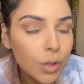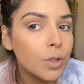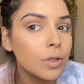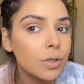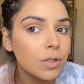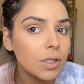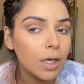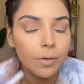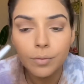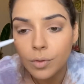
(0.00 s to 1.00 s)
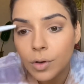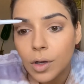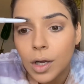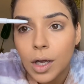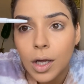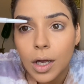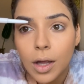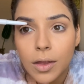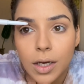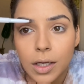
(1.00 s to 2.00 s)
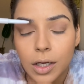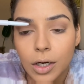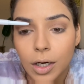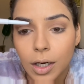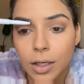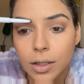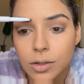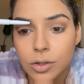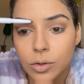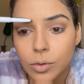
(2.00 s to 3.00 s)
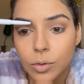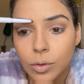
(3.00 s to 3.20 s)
You see? And then here, I like to